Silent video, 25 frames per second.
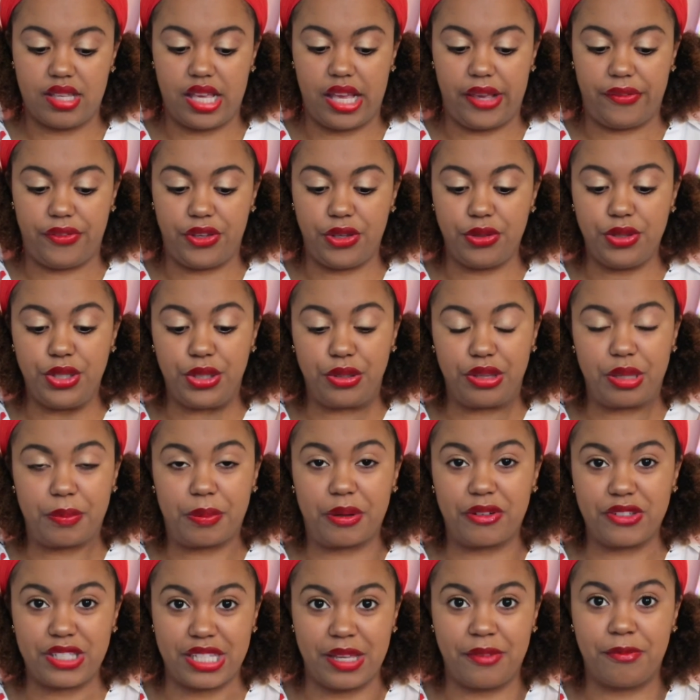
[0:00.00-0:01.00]
if you do the
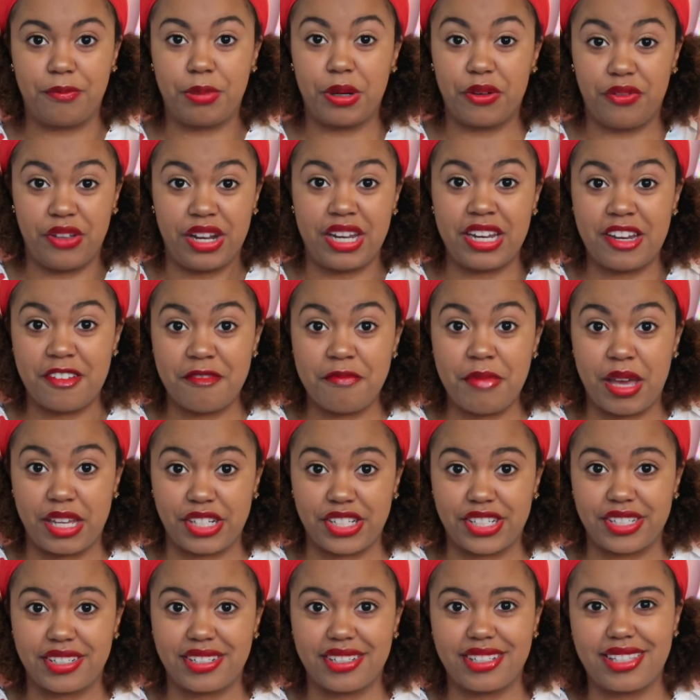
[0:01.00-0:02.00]
preventative
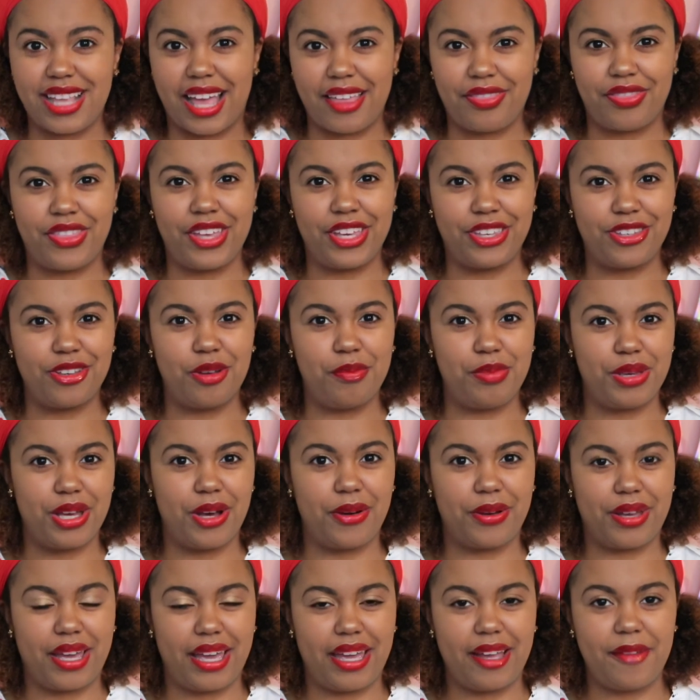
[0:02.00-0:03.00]
measures, I think you'll be
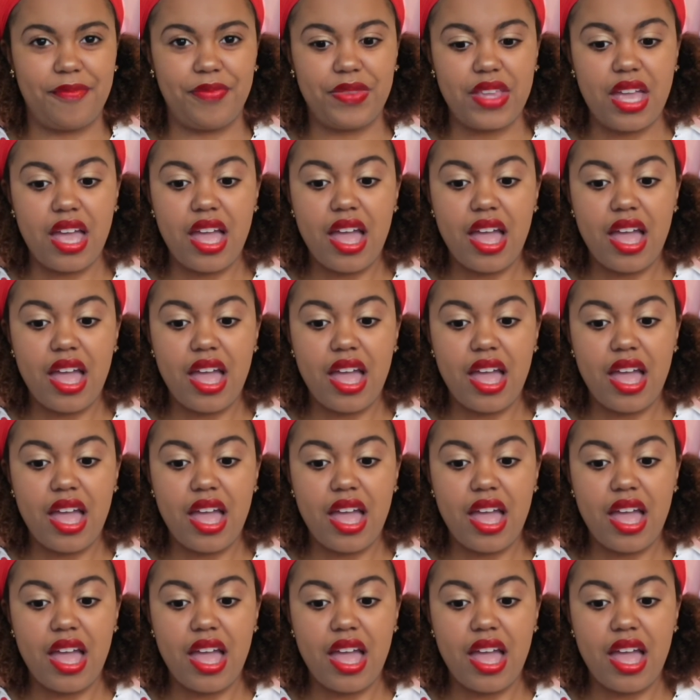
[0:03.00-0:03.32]
okay.